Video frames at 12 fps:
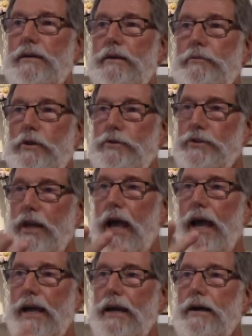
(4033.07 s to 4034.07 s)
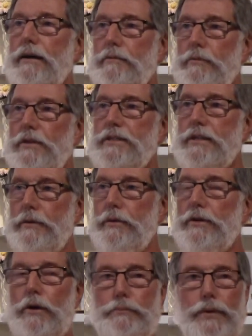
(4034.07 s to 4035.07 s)
If you see anger, will the stomach
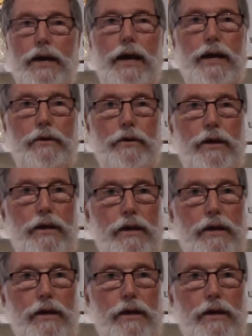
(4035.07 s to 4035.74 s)
not be angry?